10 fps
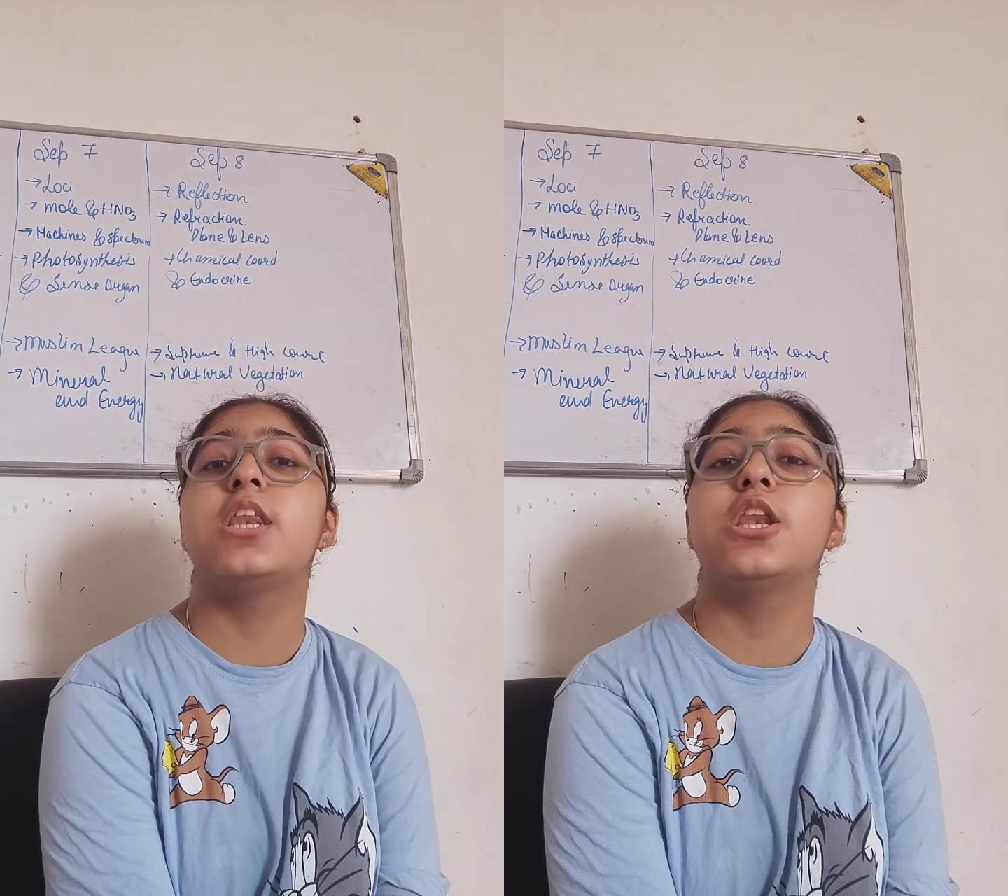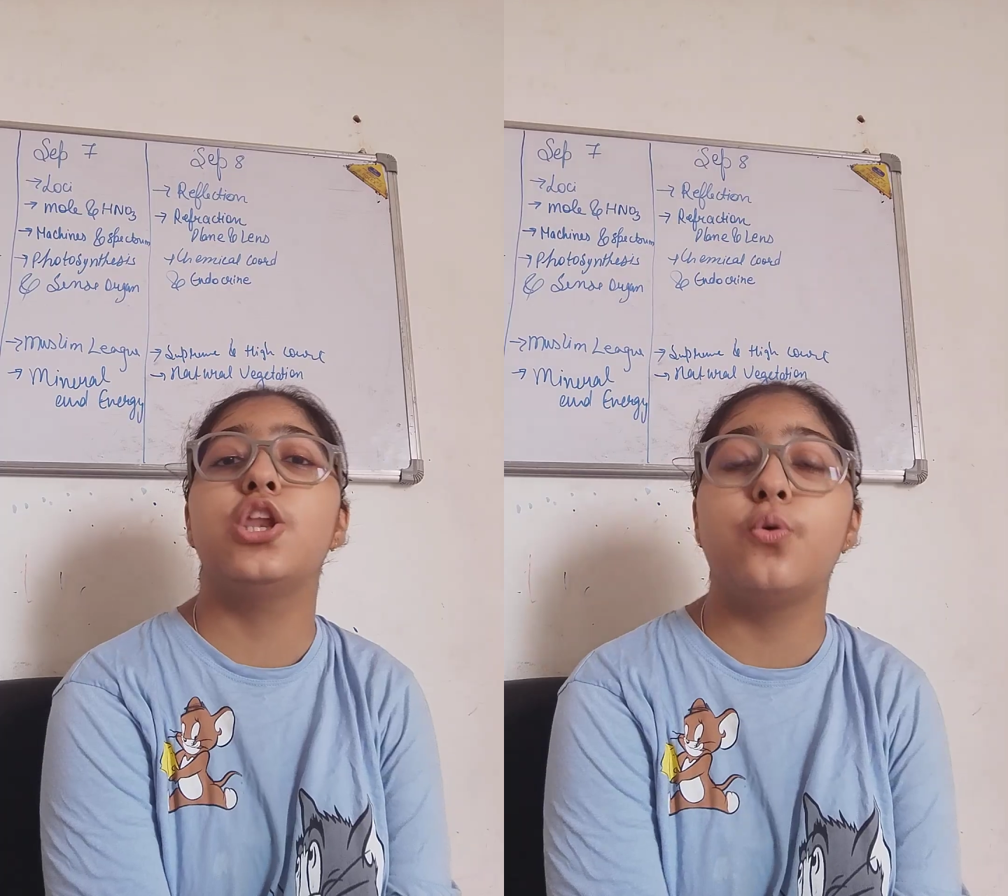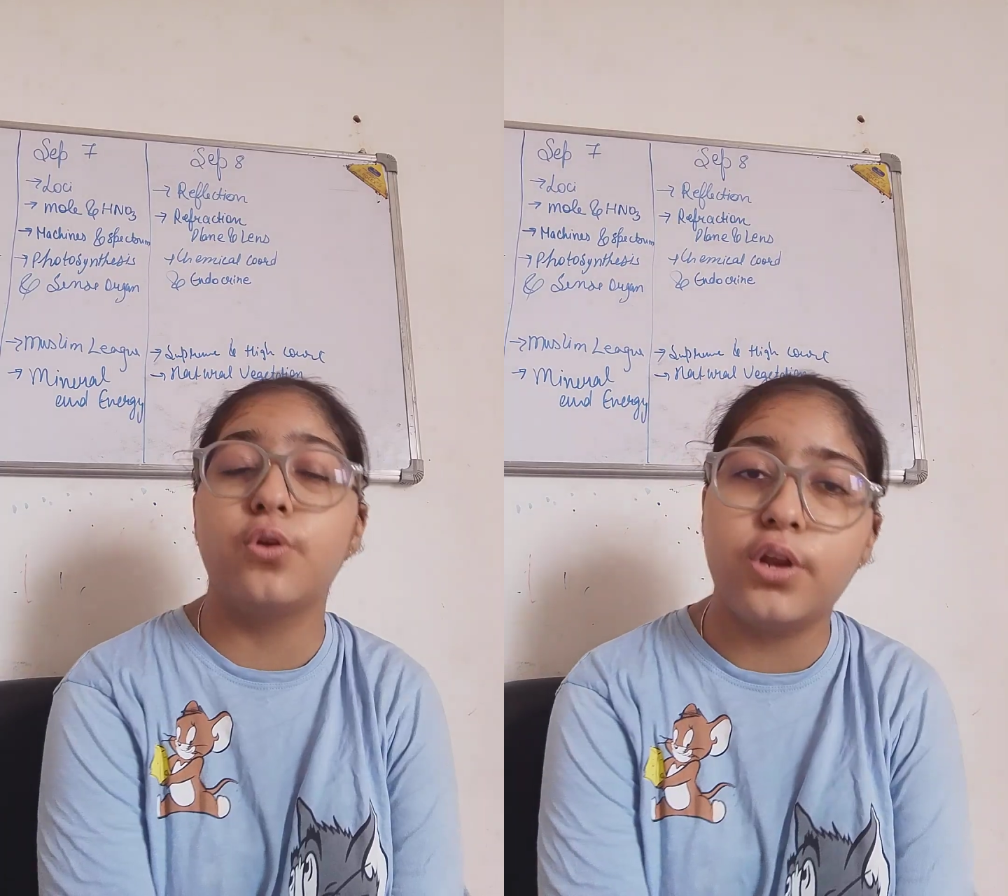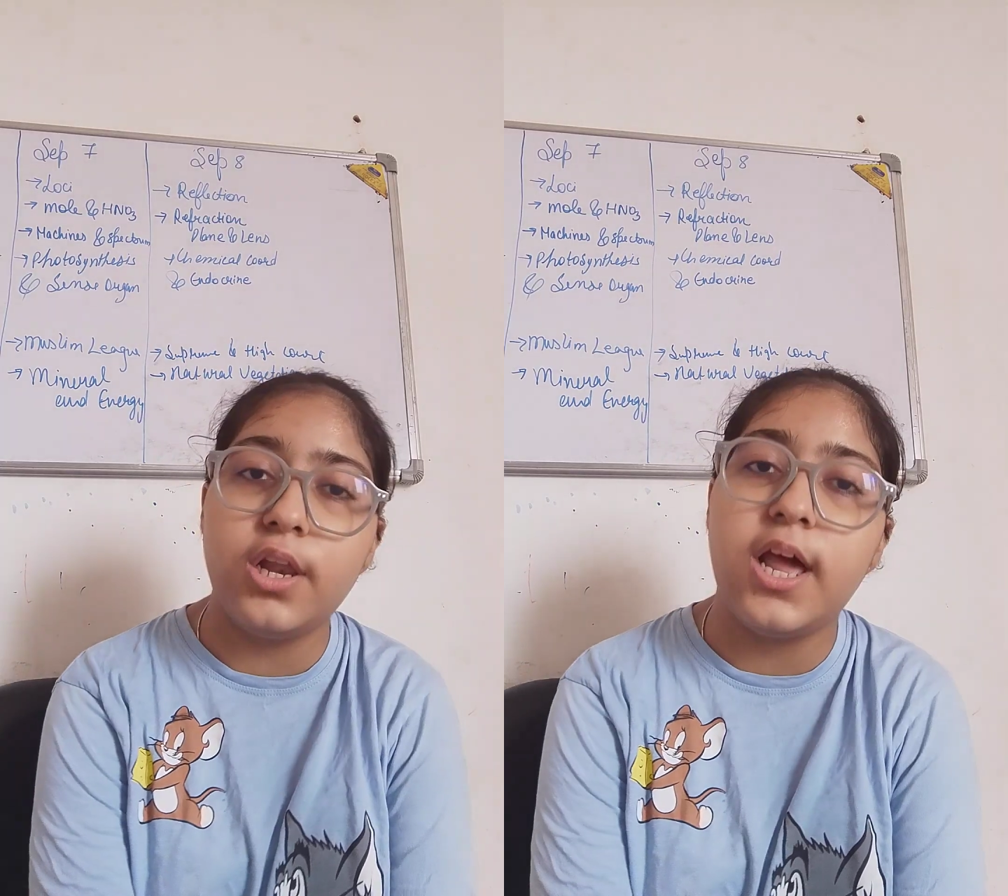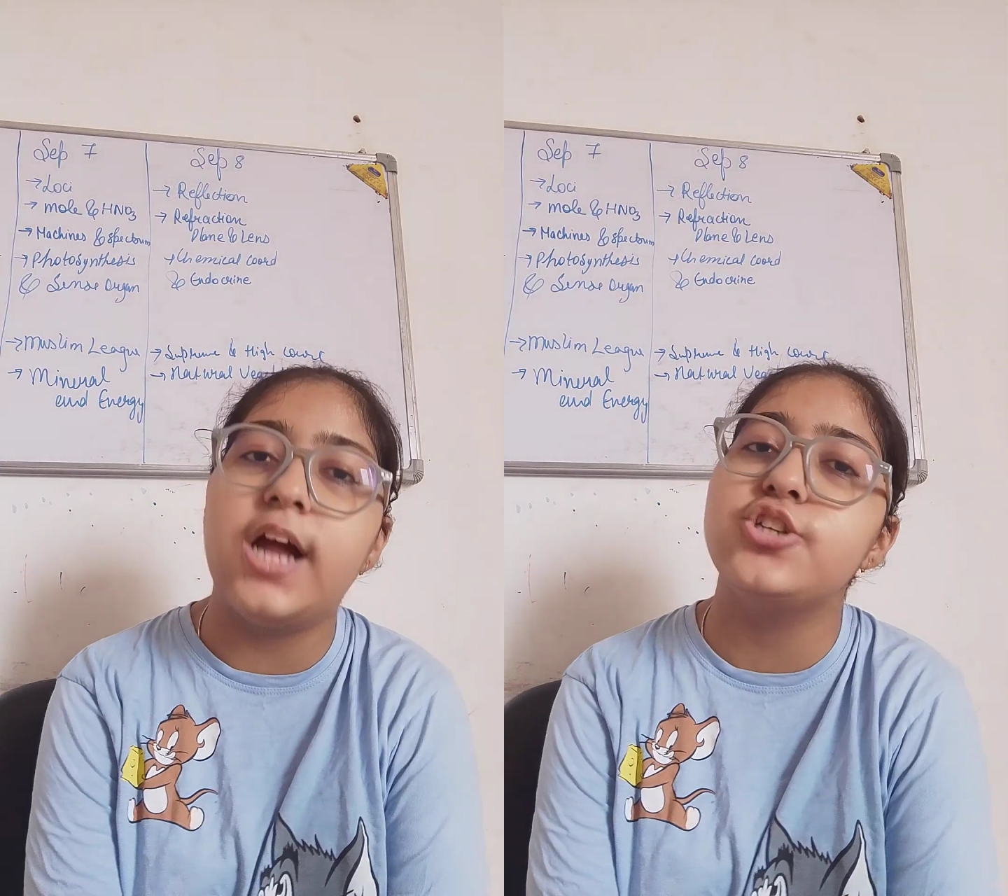
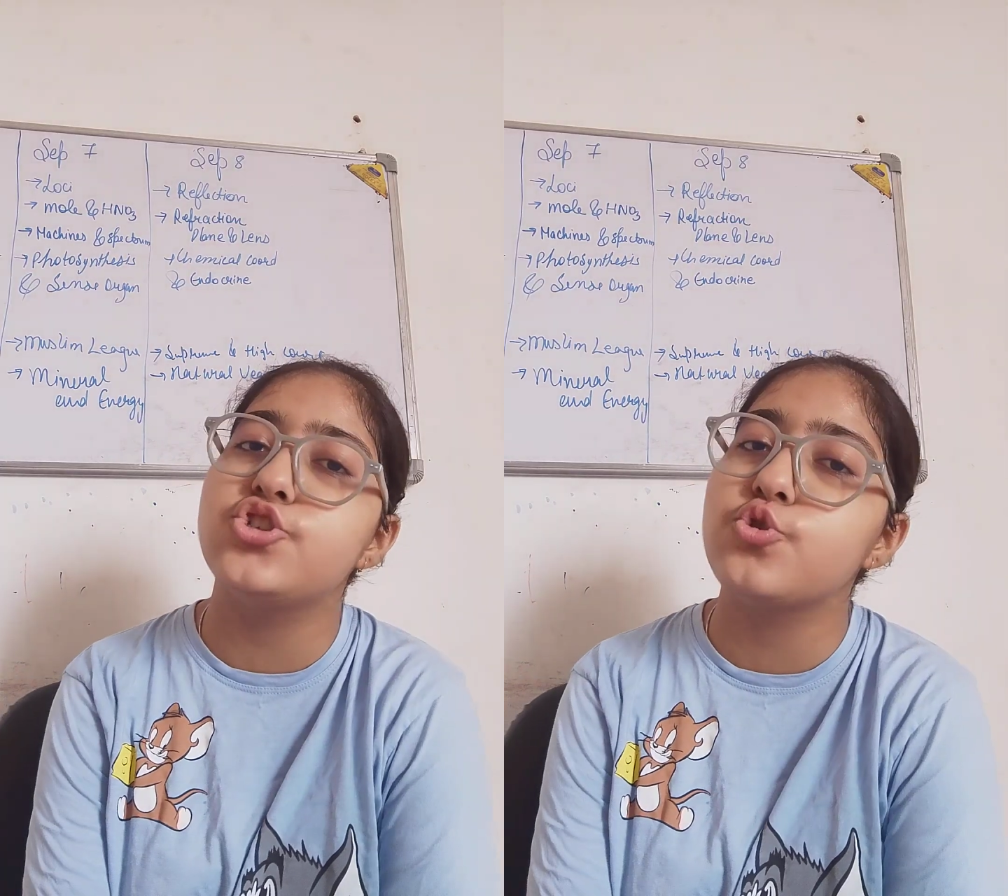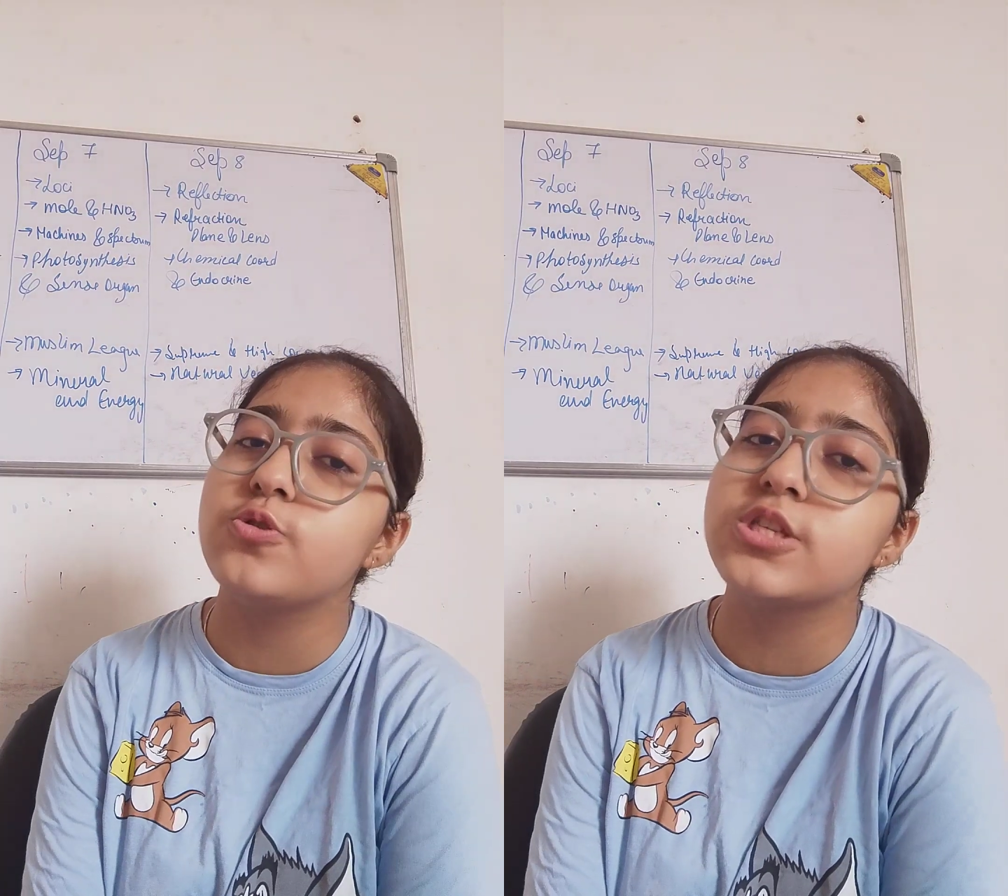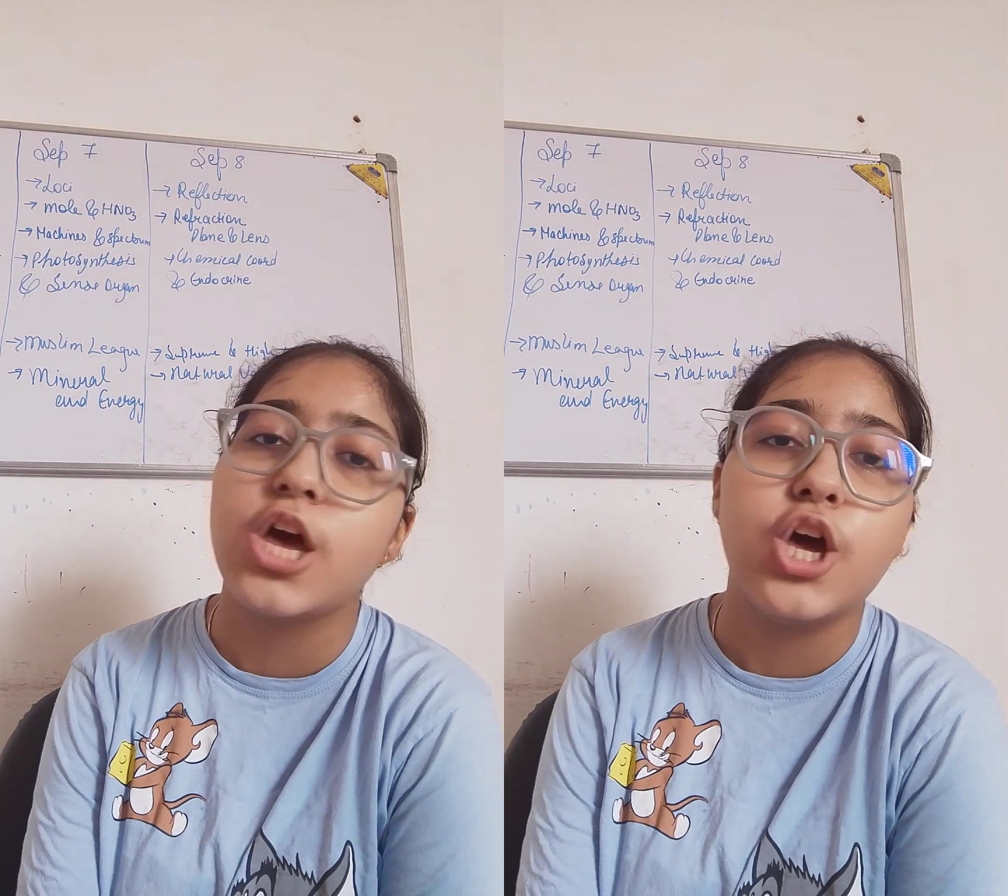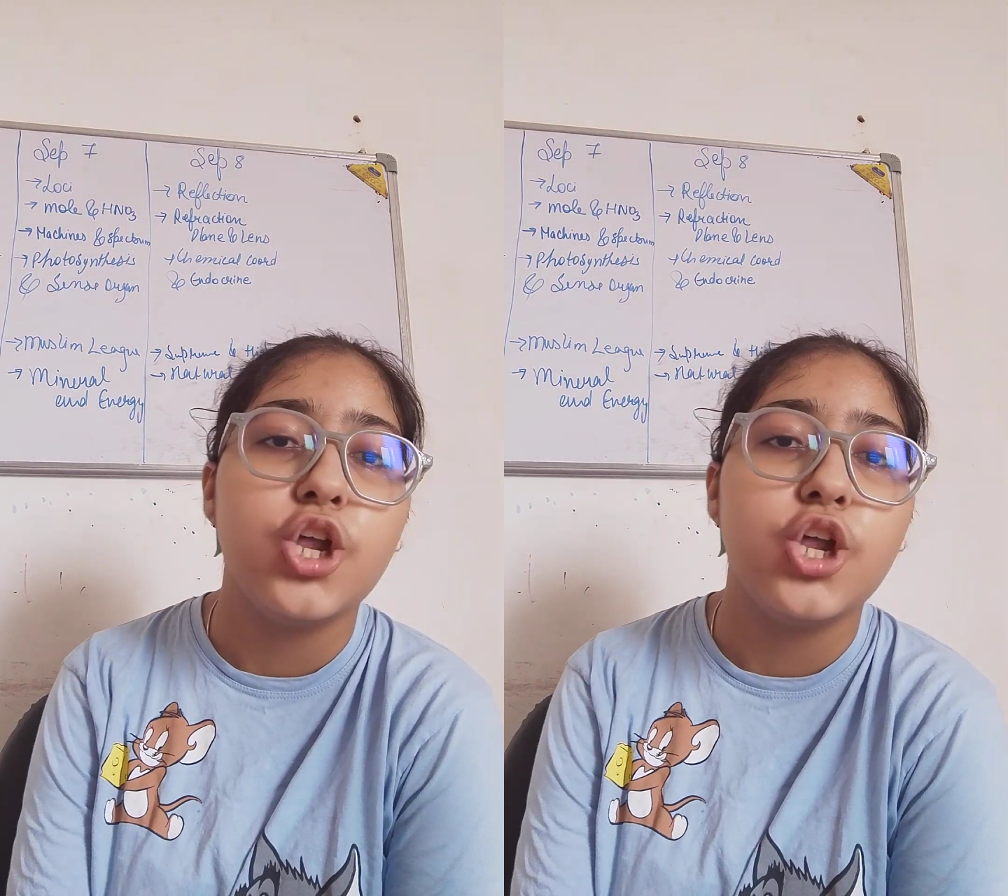neutral and shows